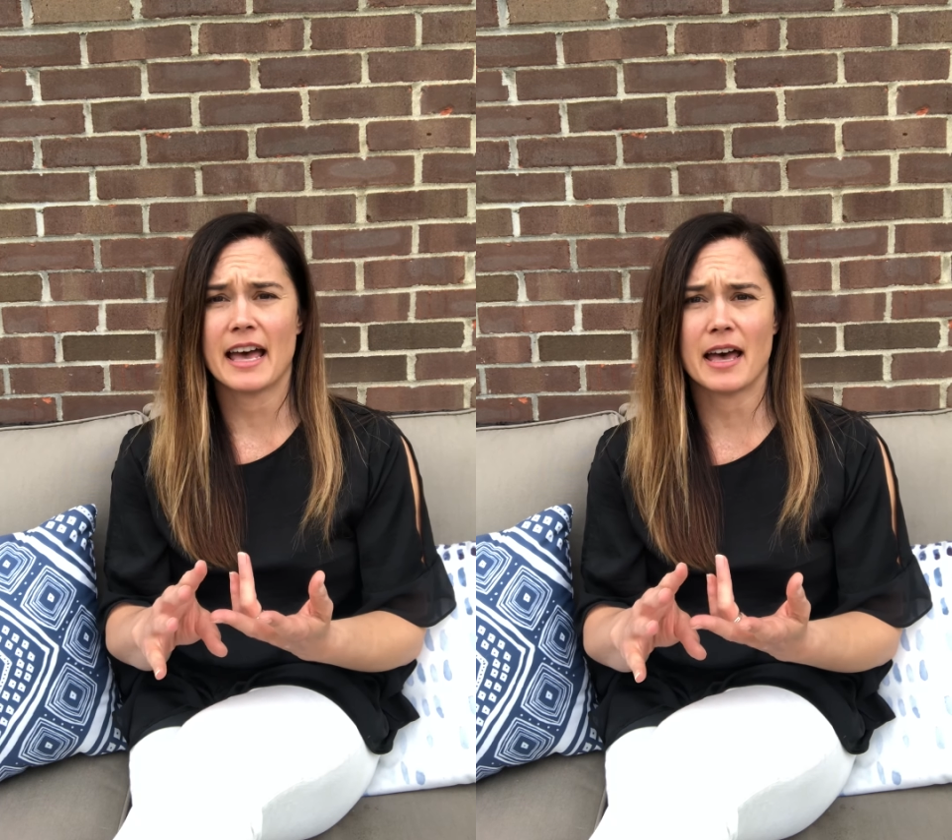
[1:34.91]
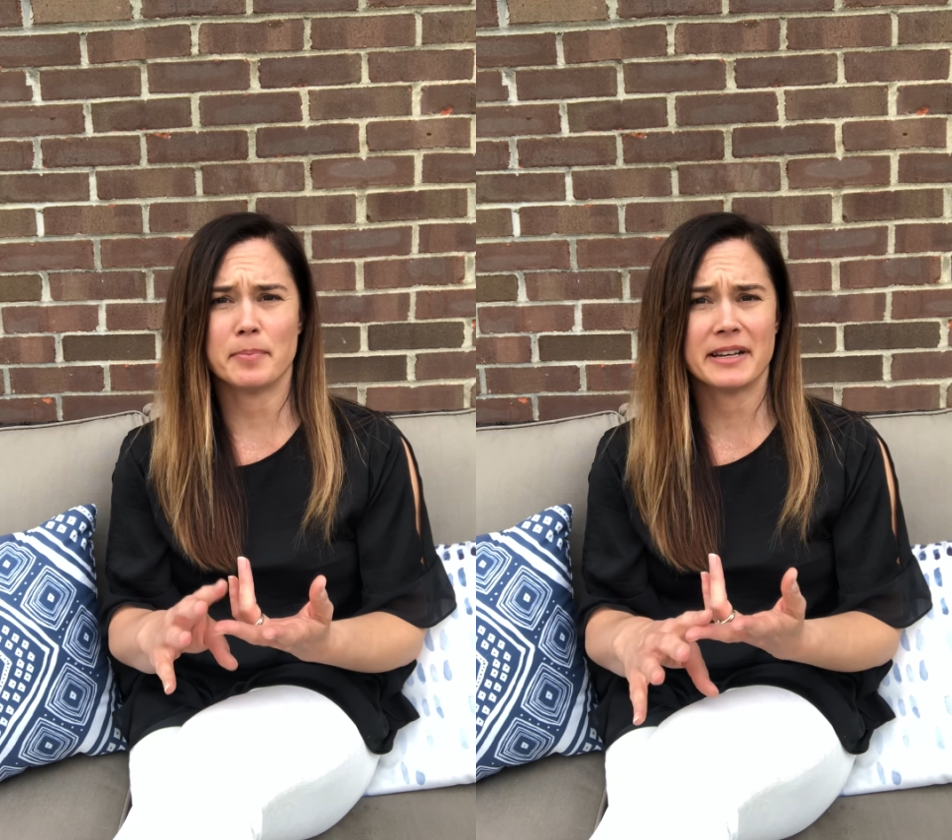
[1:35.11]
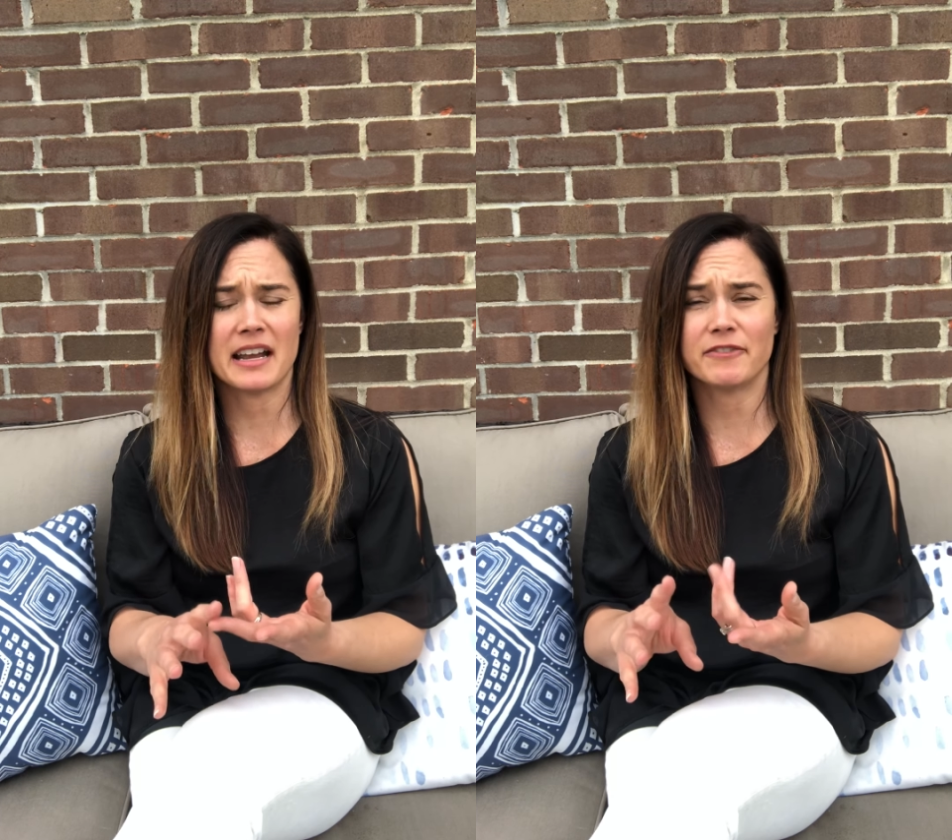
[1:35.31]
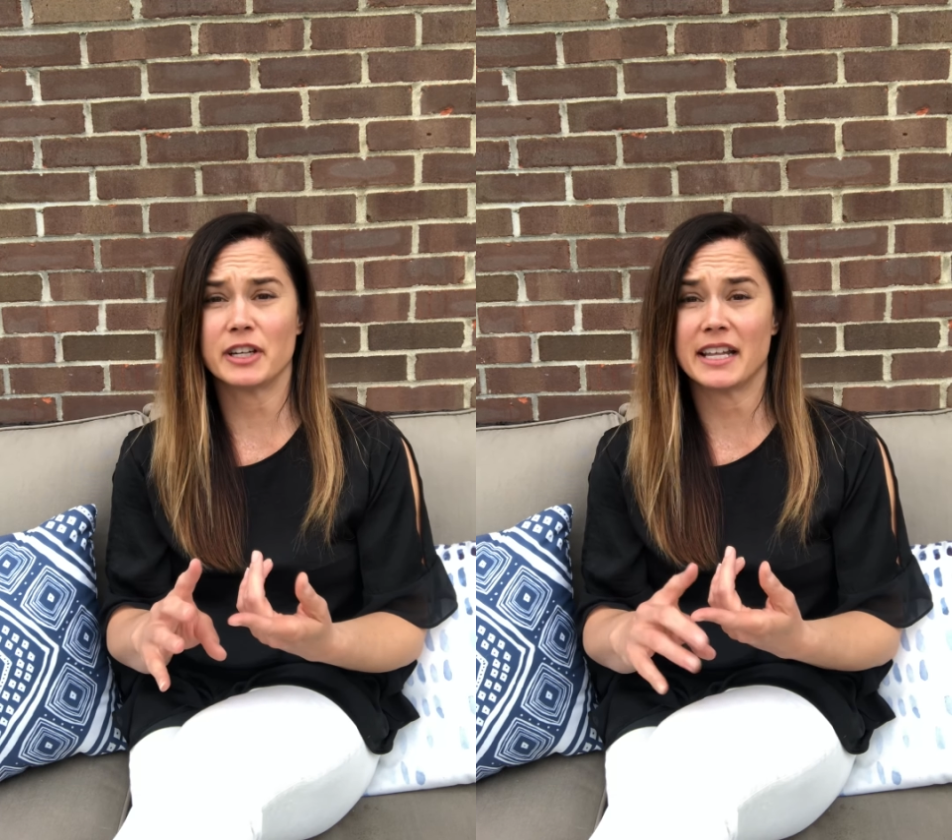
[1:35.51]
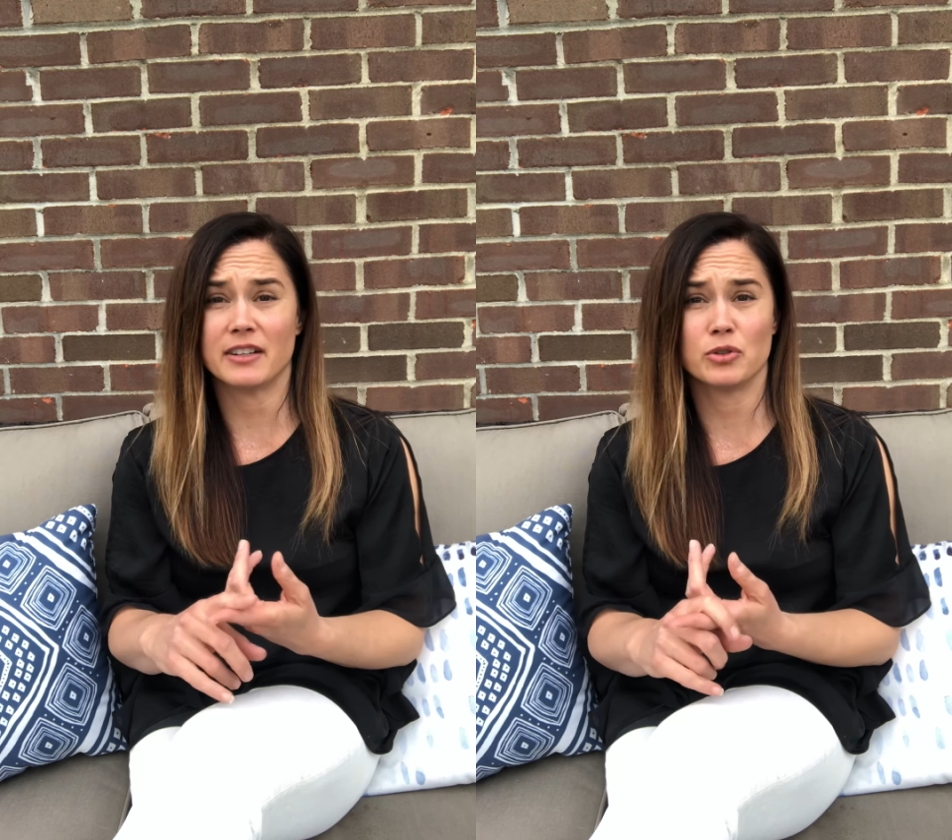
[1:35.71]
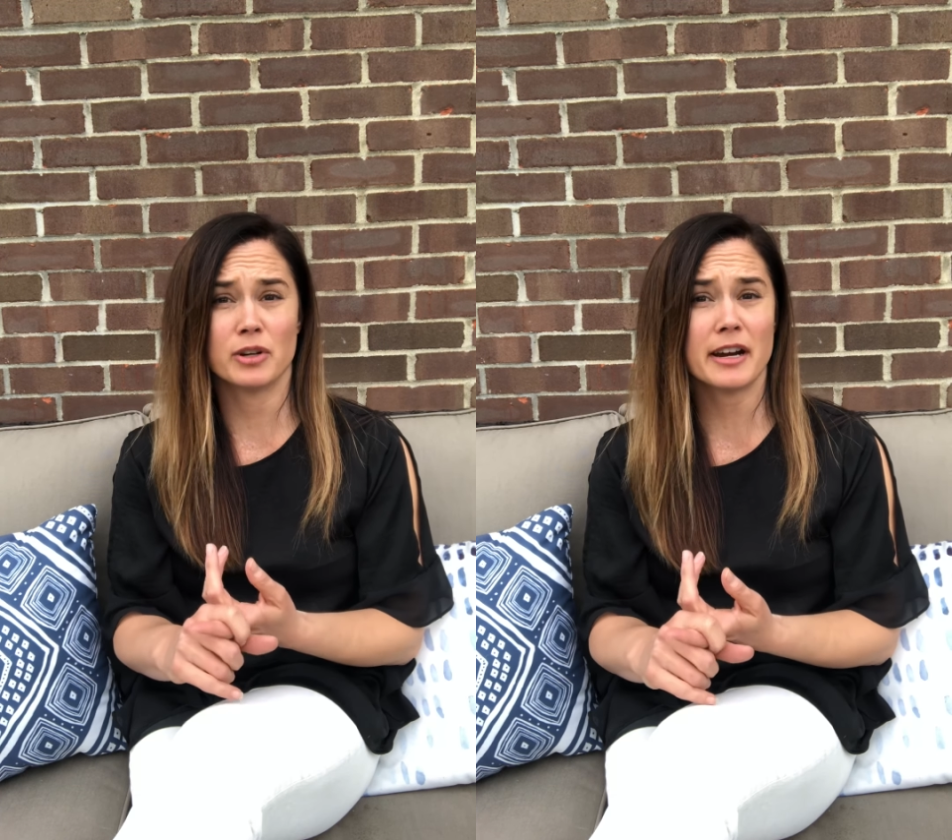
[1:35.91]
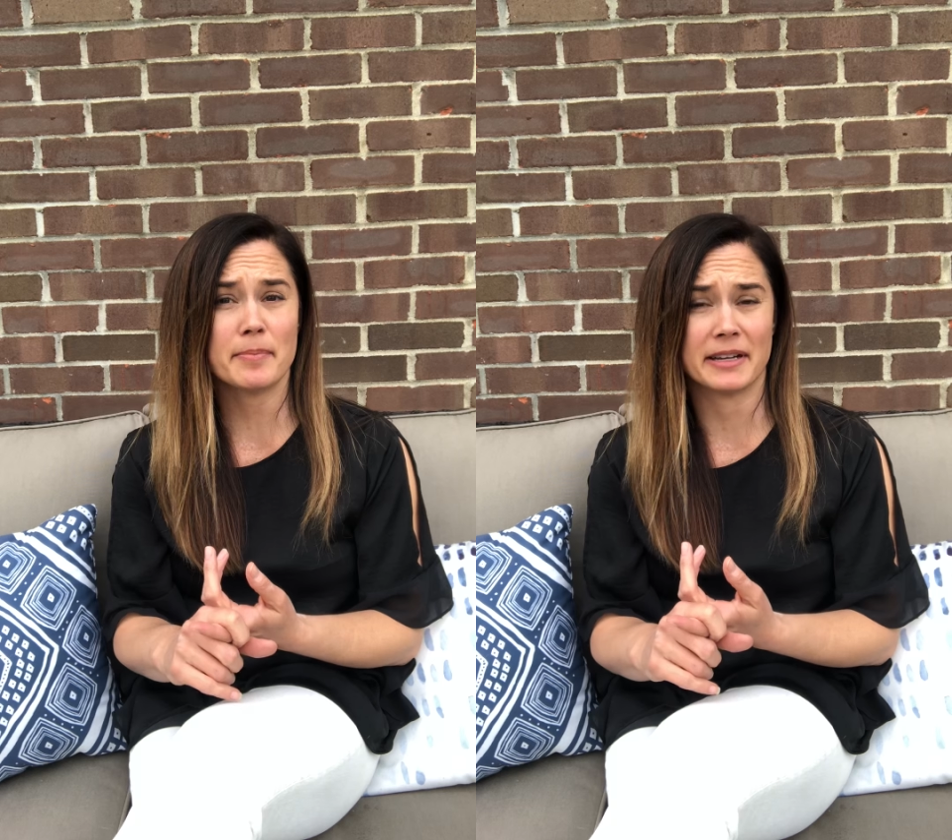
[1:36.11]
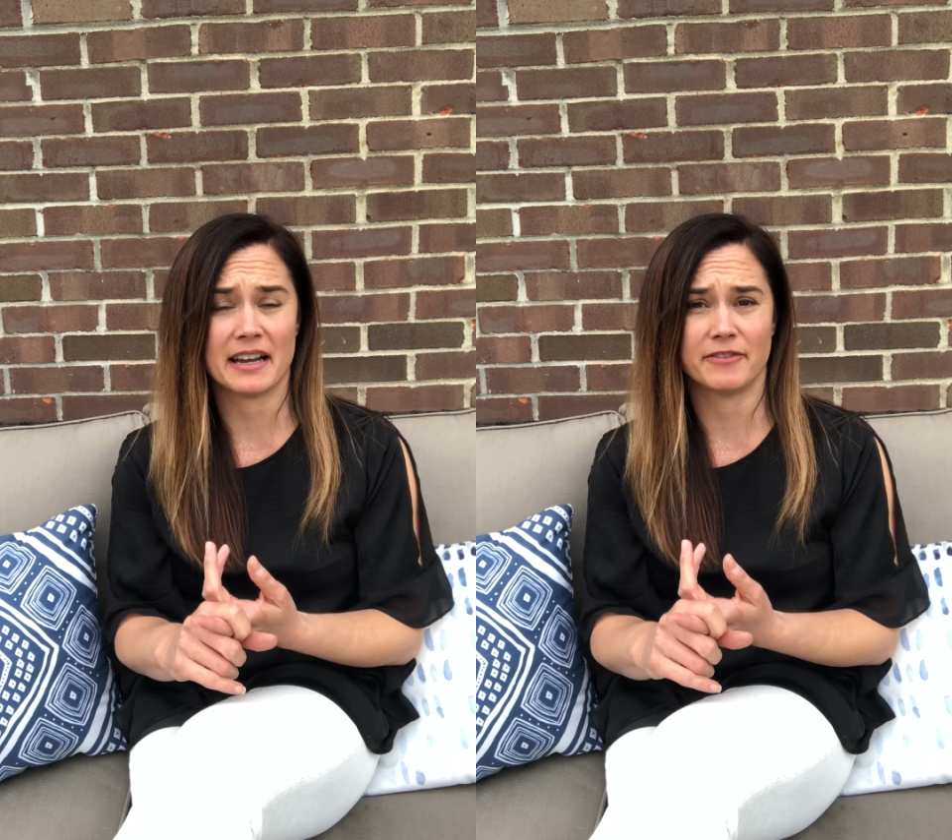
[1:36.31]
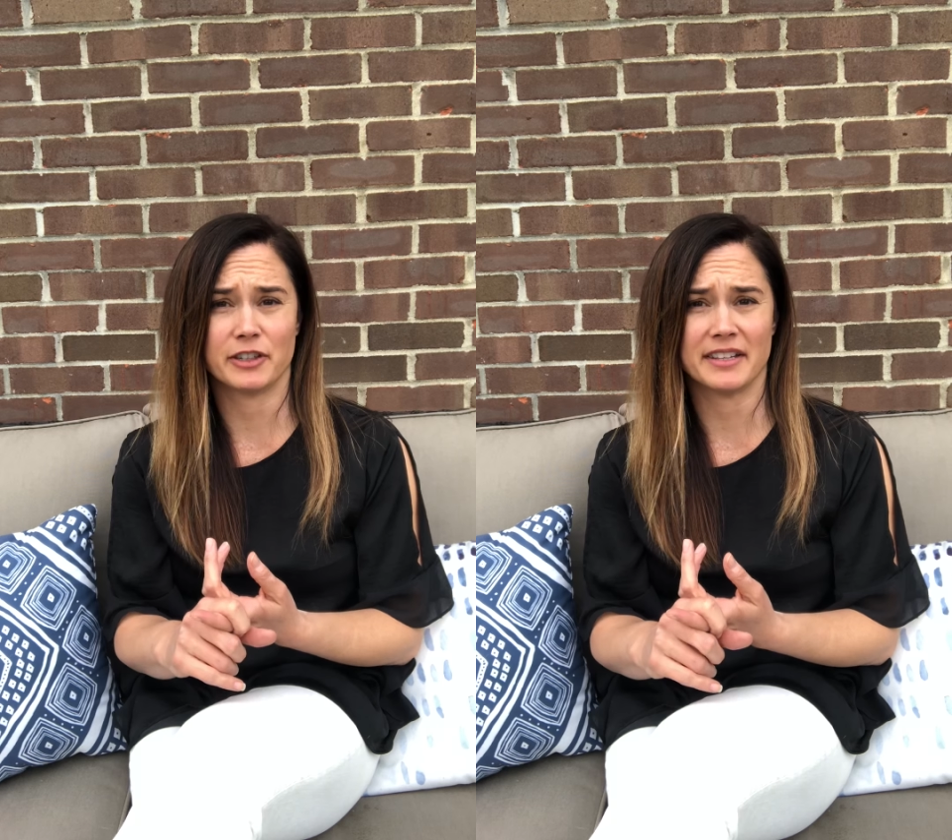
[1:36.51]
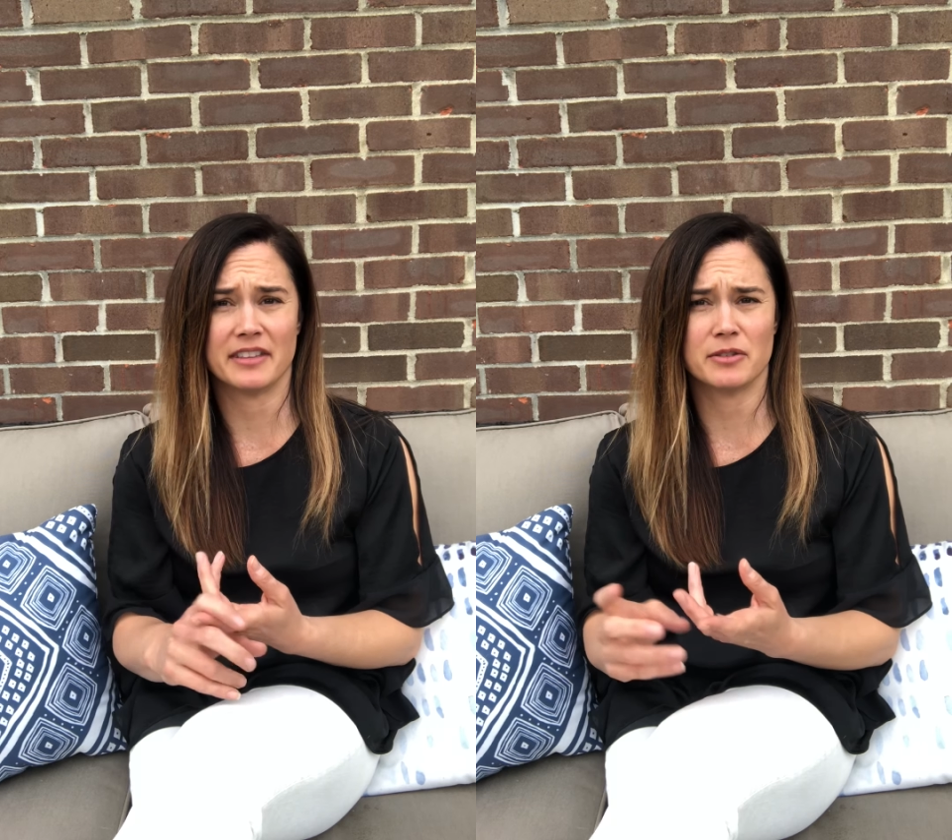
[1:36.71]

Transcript: epinephrine and norepinephrine.